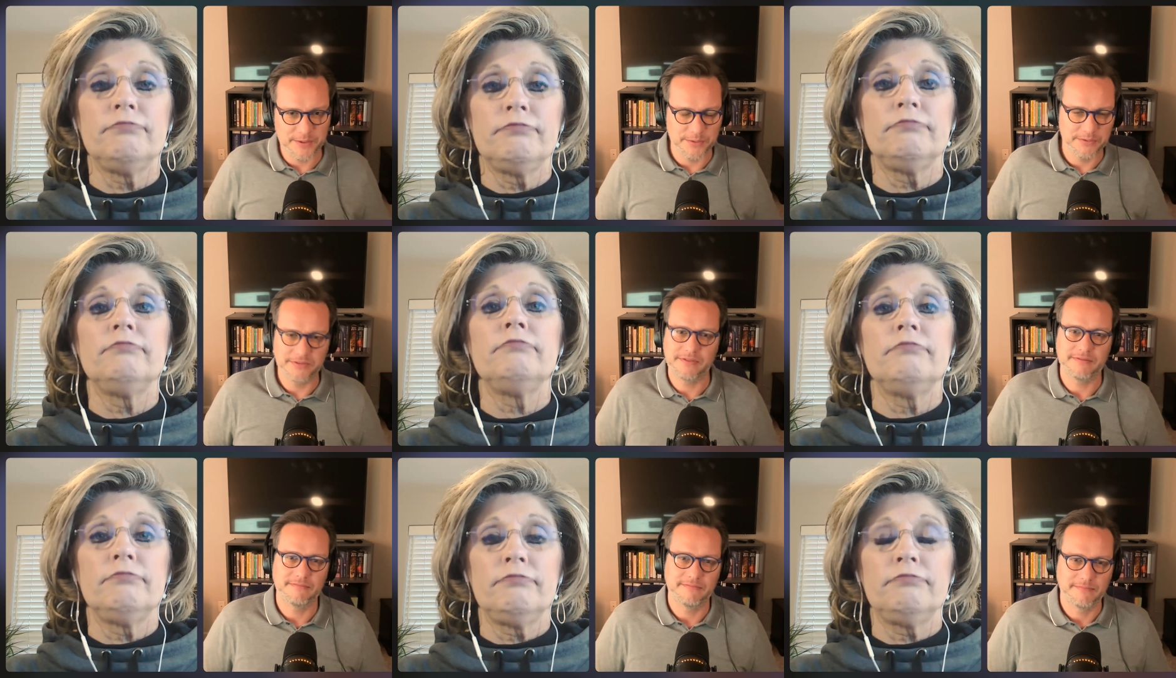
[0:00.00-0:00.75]

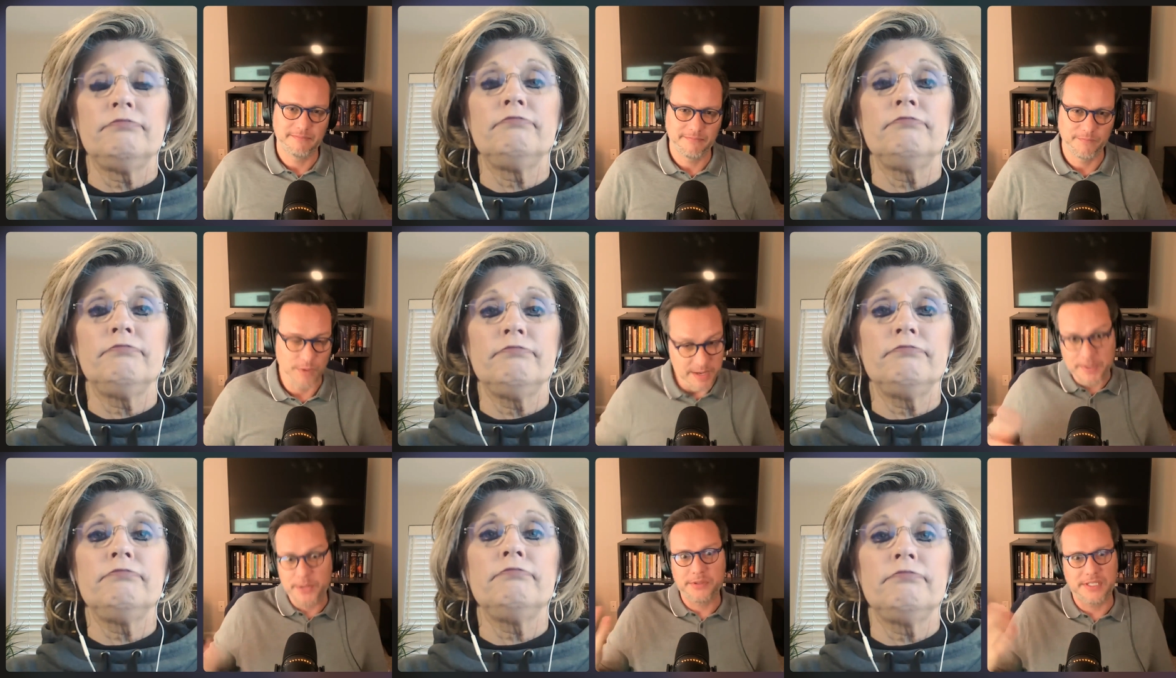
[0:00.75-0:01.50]
Speaker 1: who's mm-hmm.
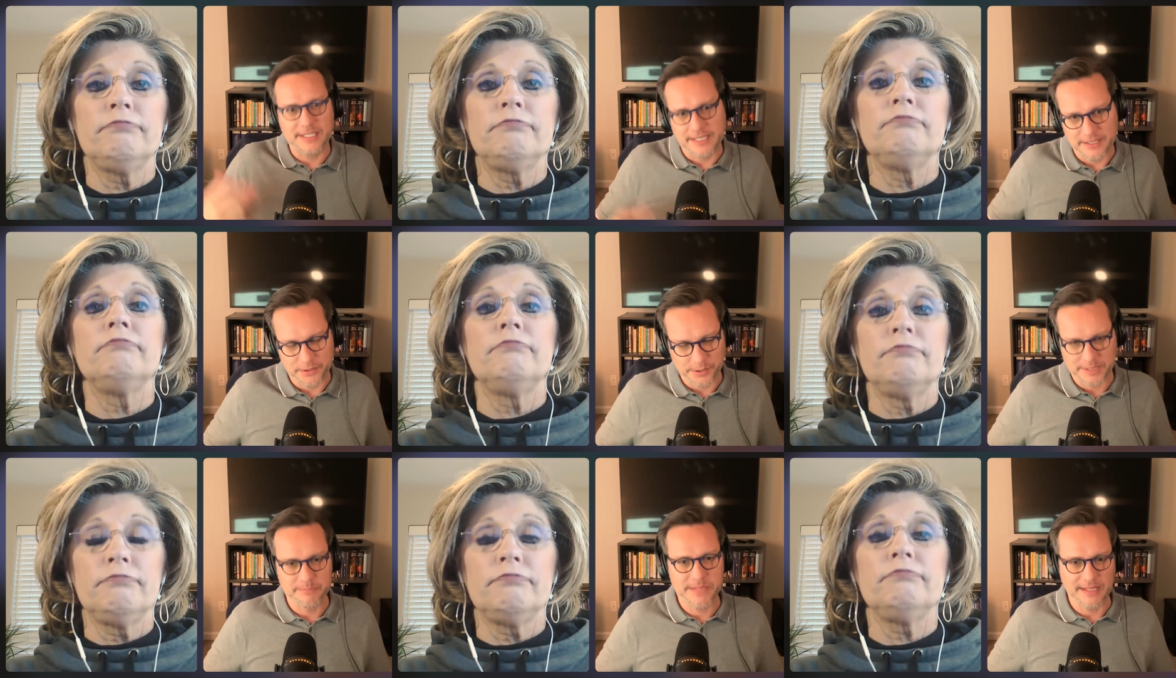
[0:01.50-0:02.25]
reposted it or
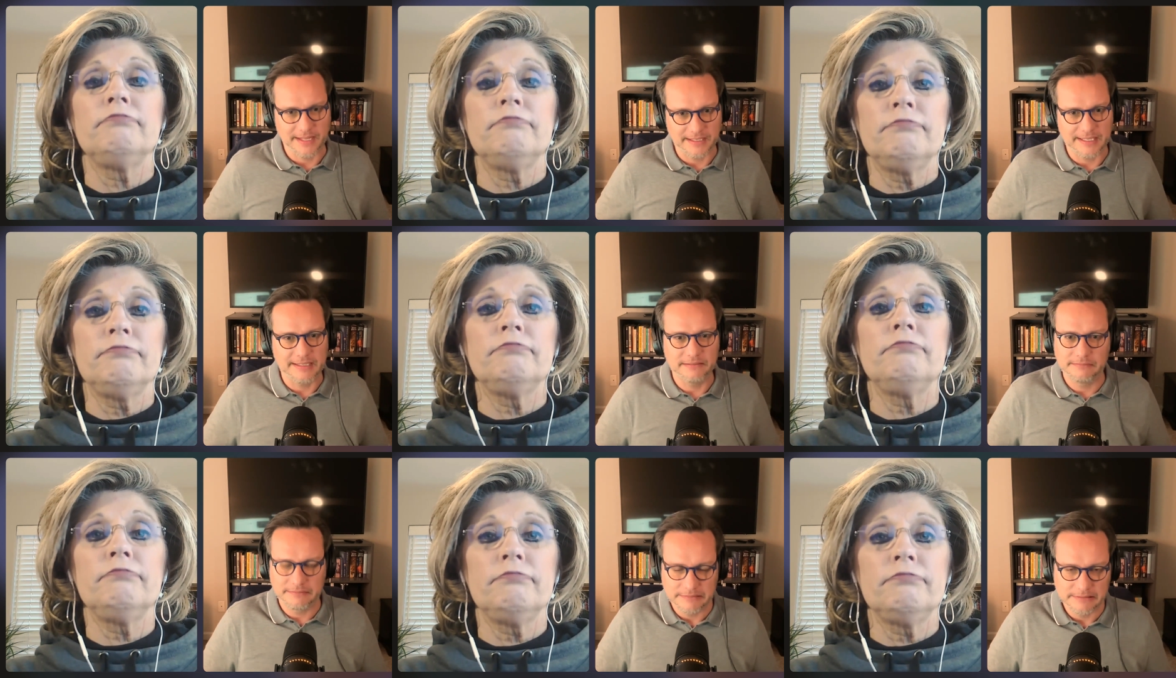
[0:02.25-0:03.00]
something like mm-hmm.
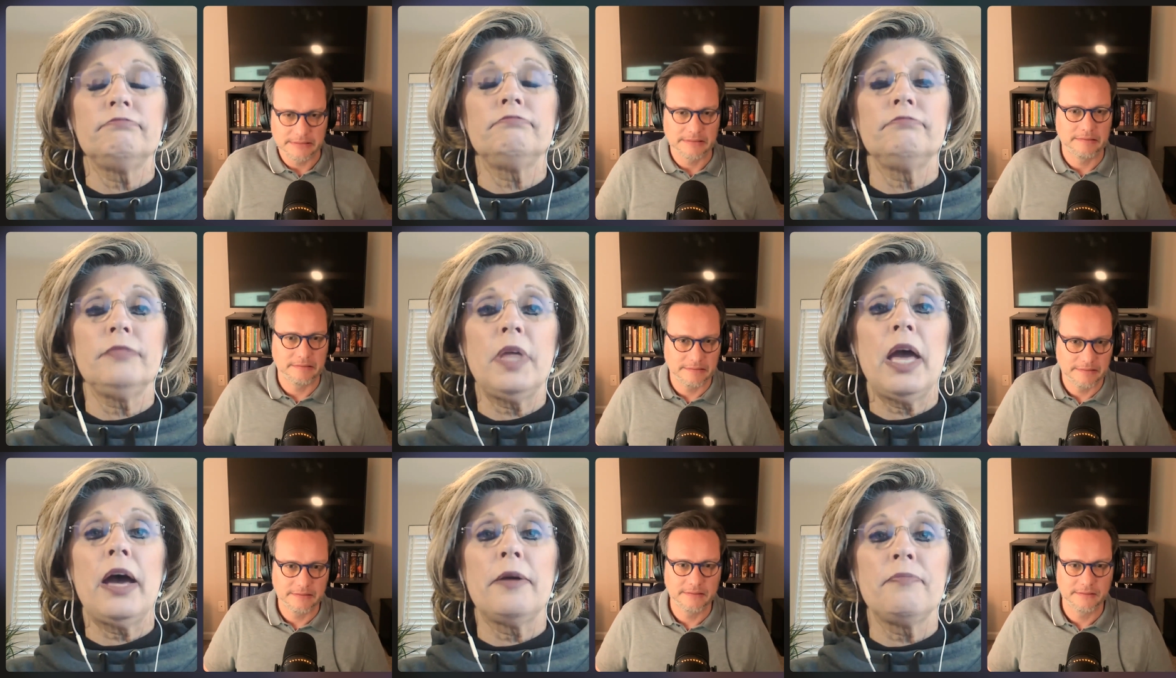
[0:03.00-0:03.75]
that.
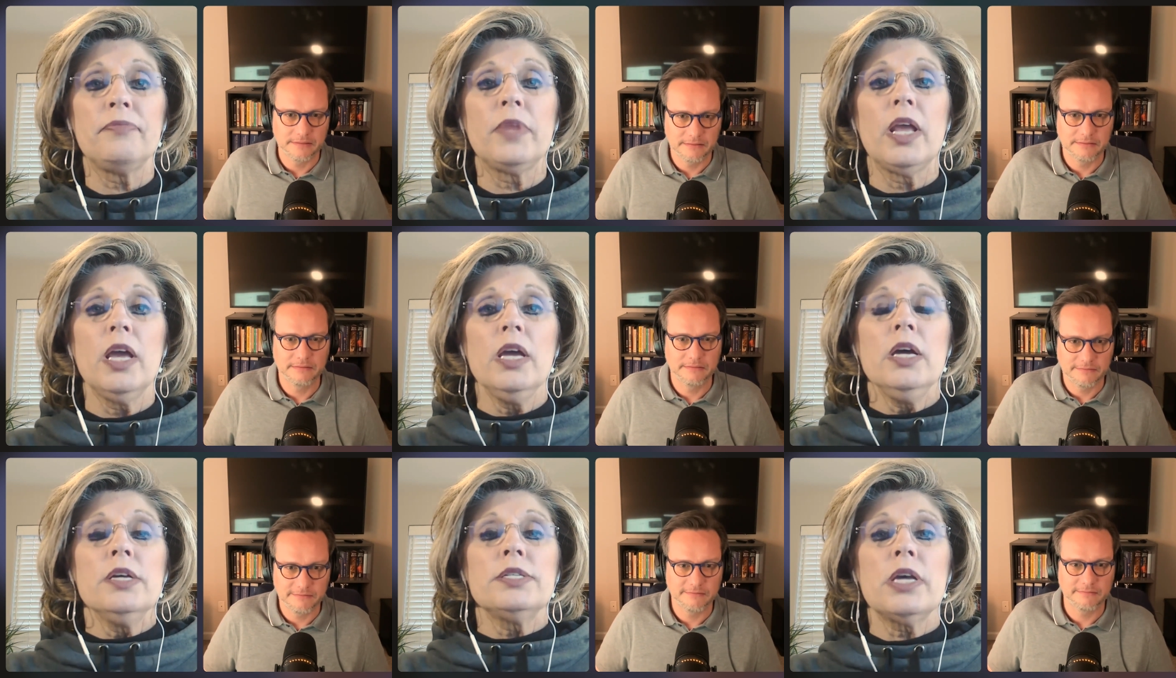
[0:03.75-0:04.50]
Speaker 2: Yeah.
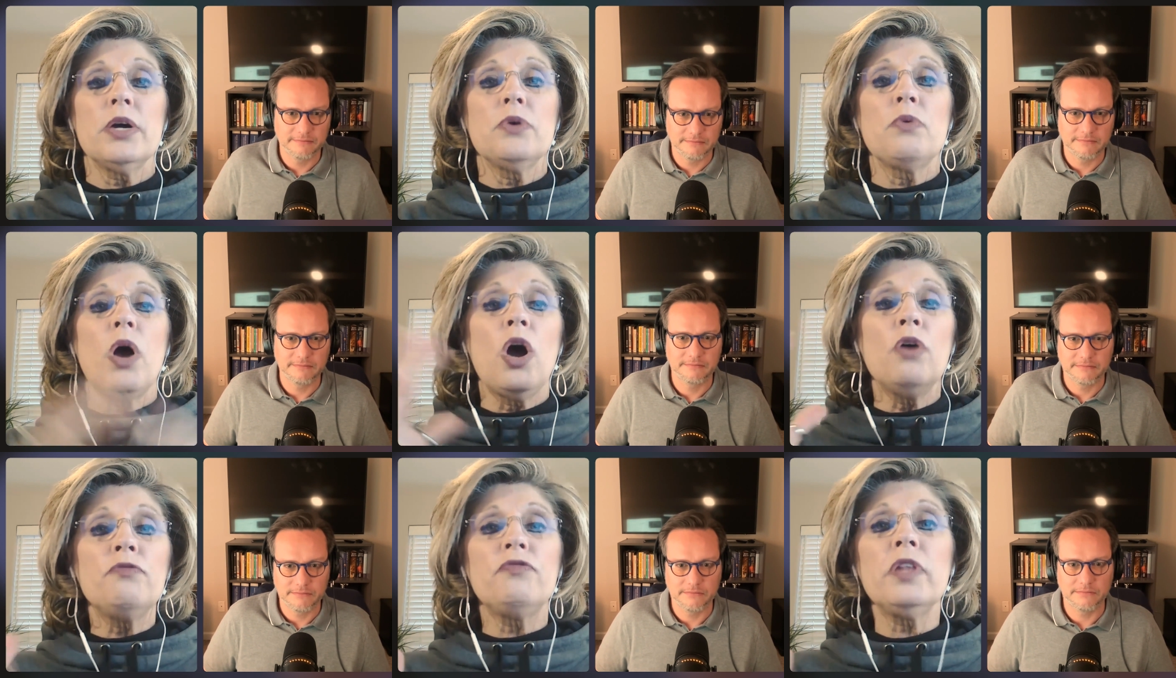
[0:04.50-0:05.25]
So
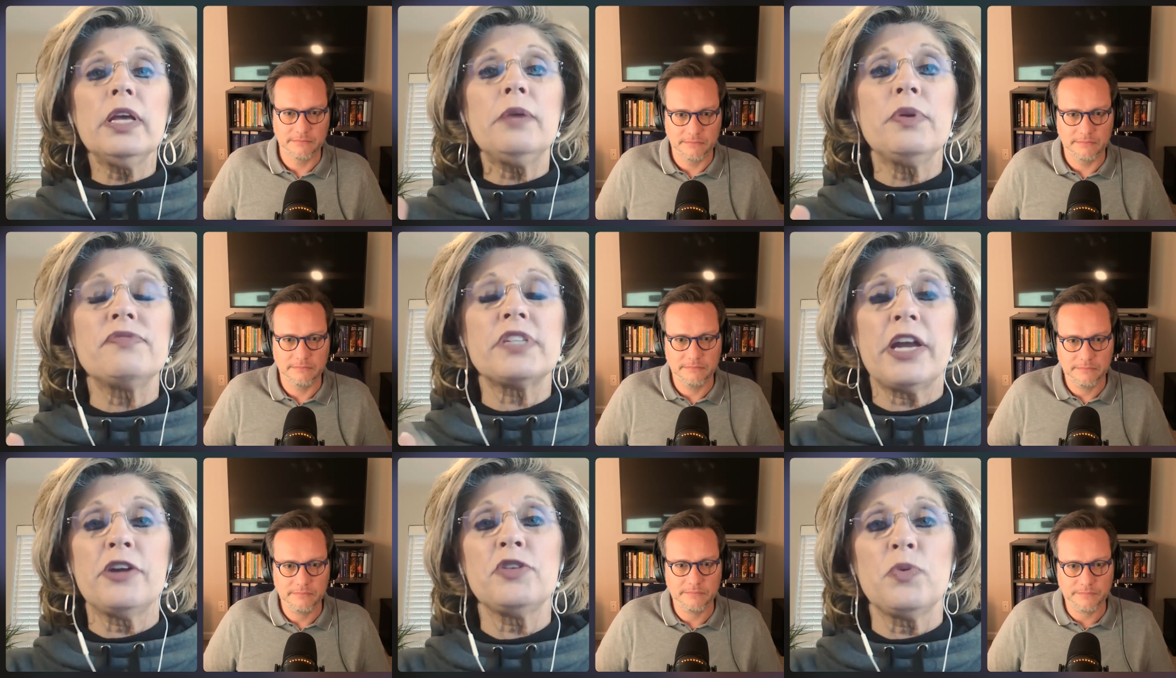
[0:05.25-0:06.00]
hopefully we've
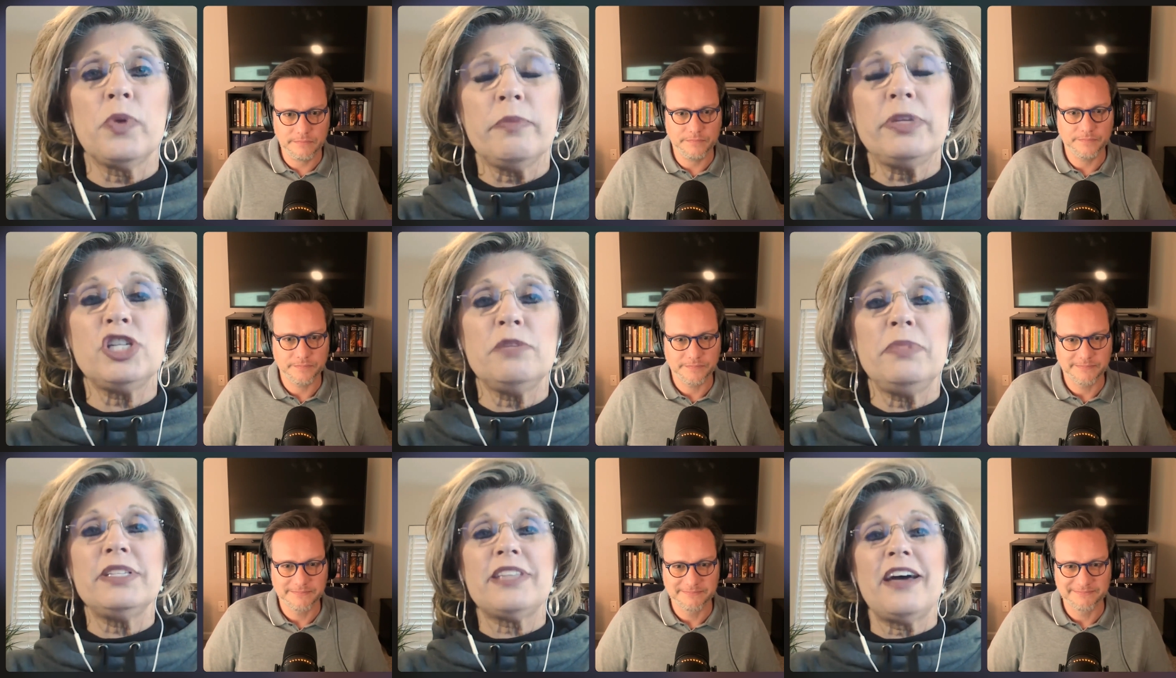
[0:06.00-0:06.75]
scared the weebie
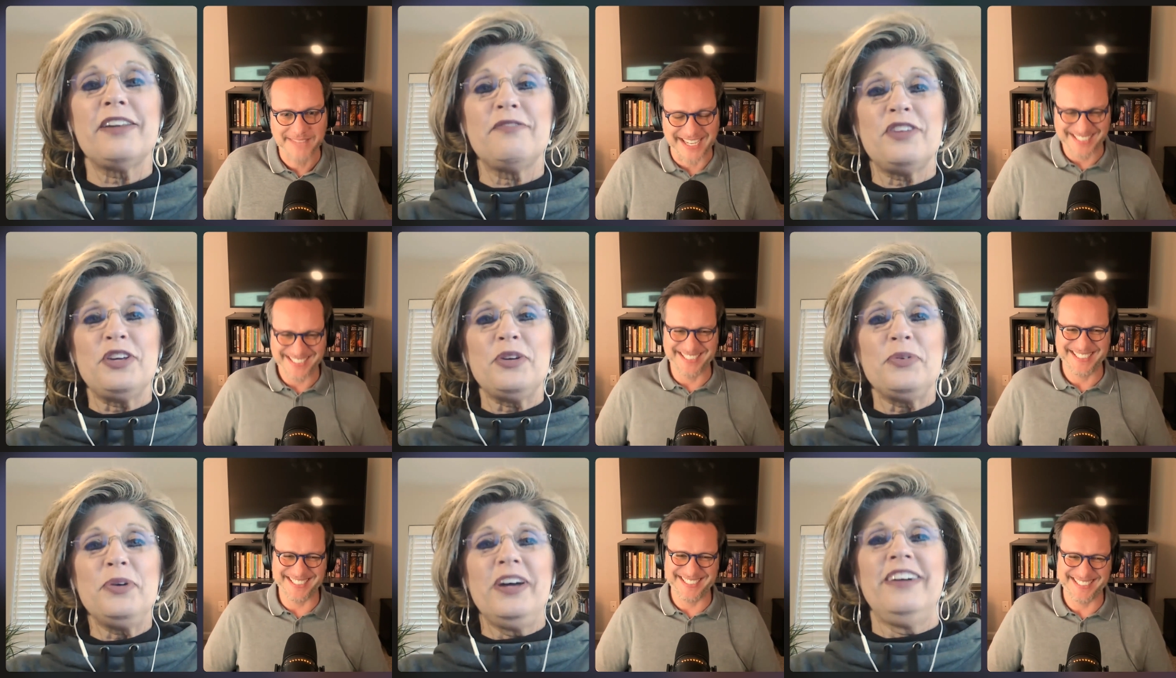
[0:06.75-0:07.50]
jeebies out of you,